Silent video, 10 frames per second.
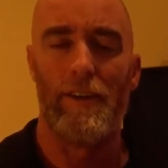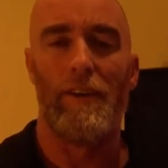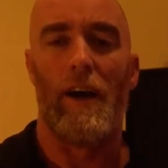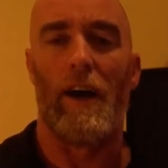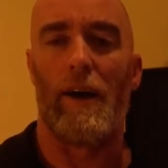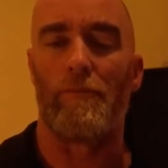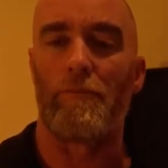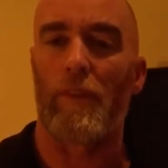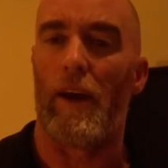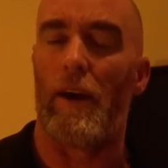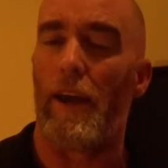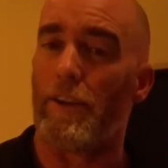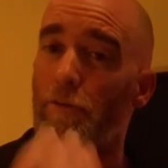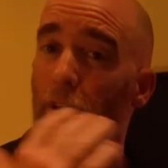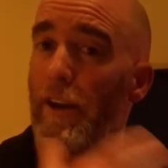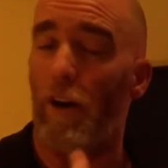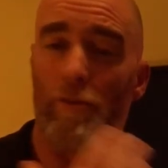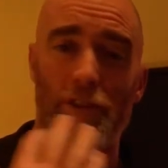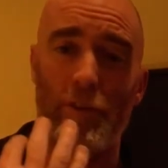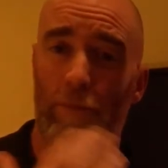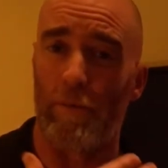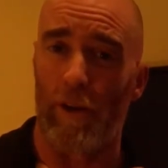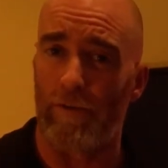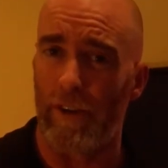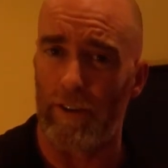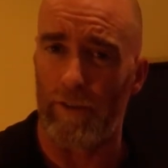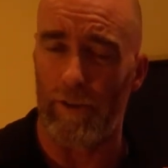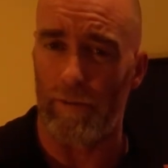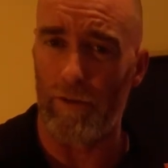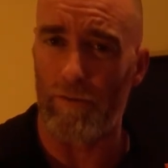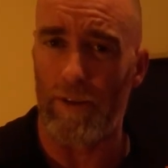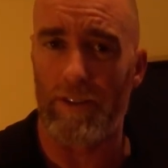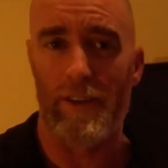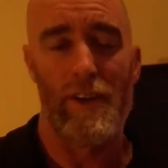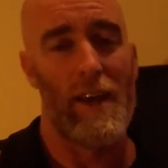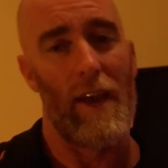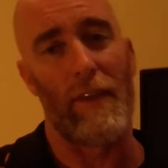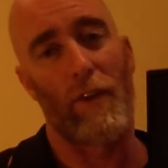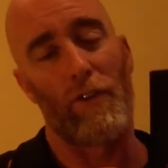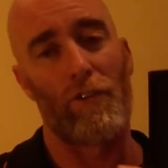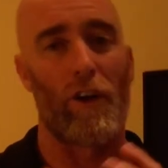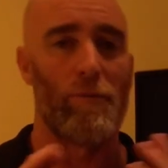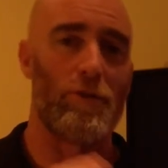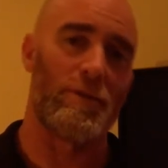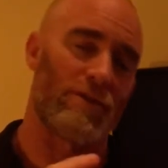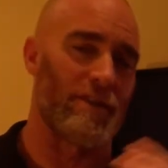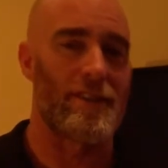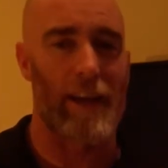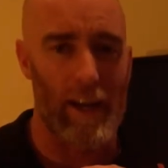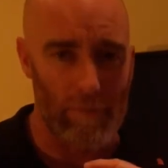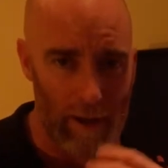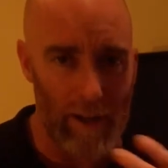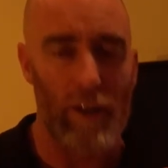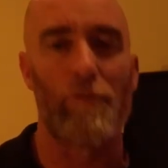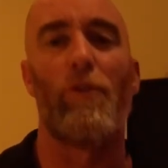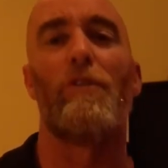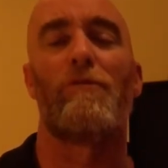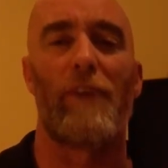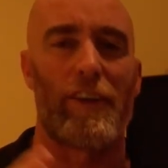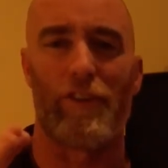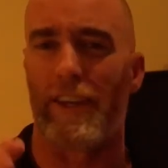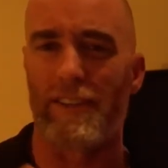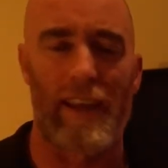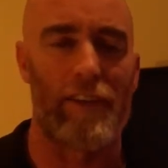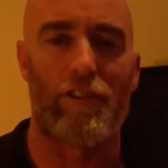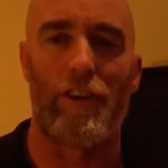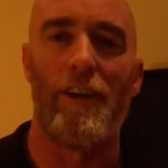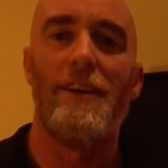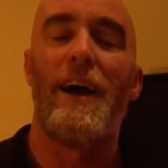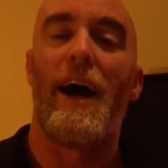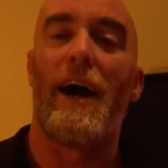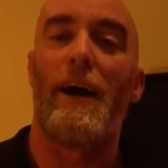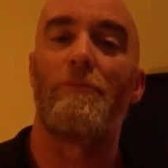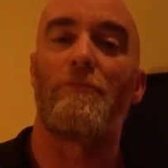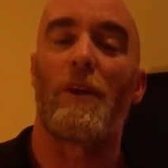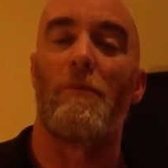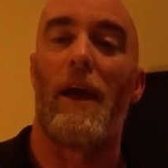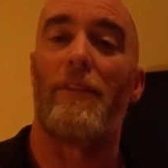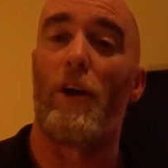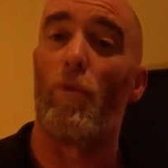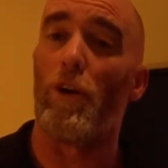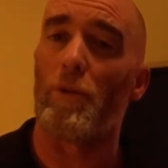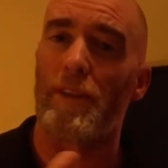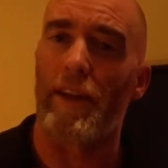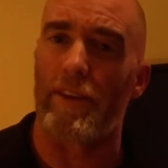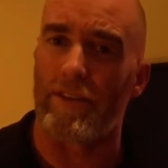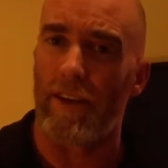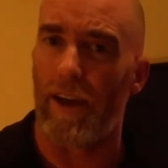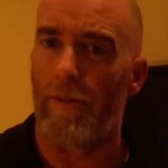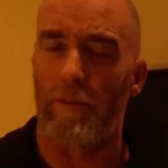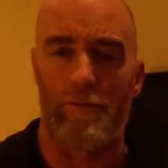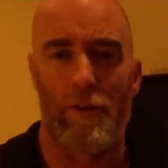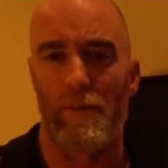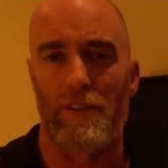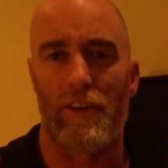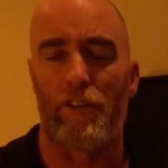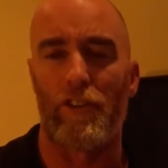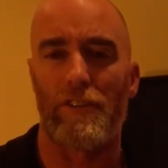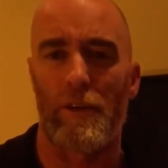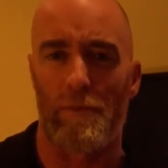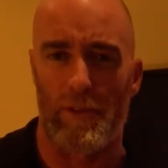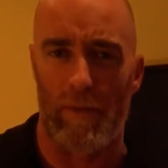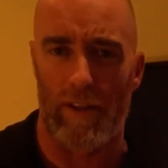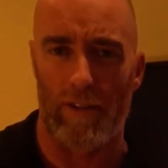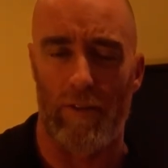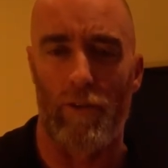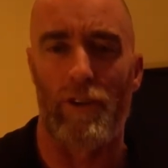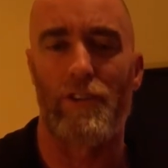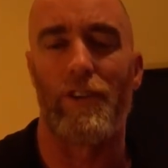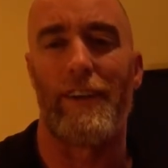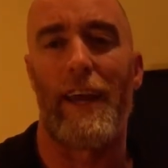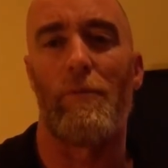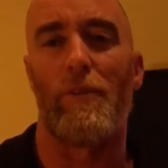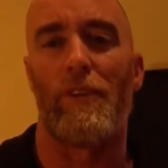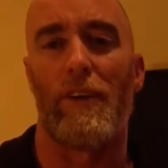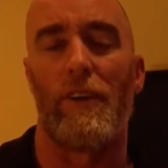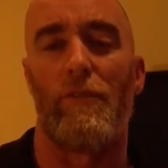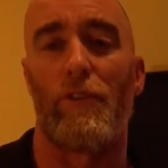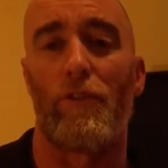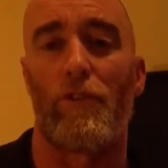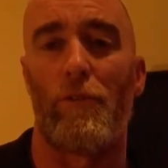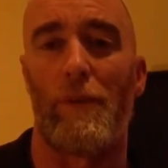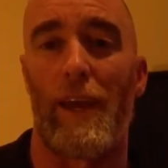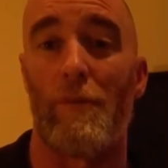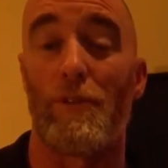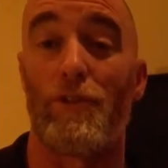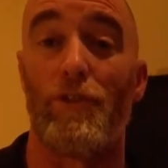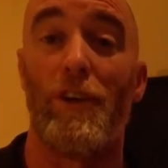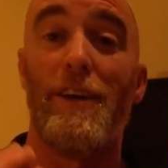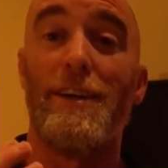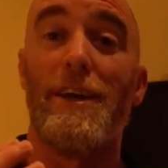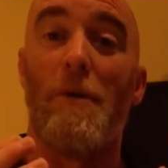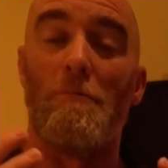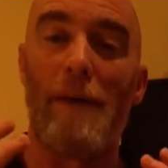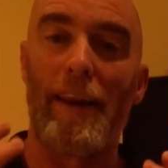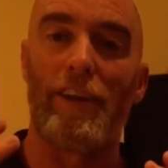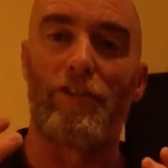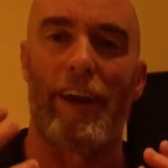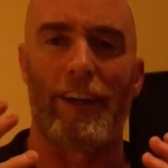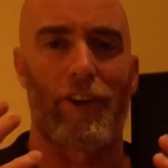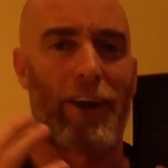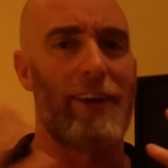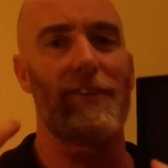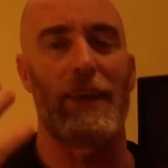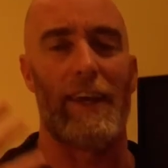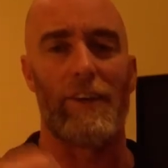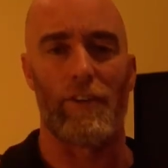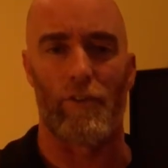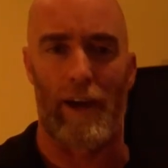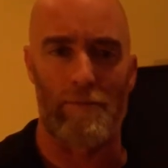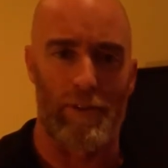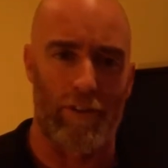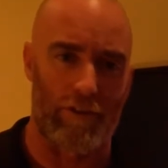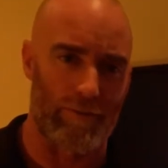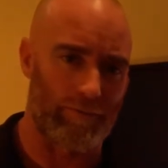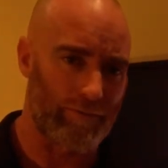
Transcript: and obviously promote very different movements, and they control movements on side bending, forward flexion, extension, and they work with others from a synergistic perspective in order to enable the individual to be able to manage and cradle the head in the right position.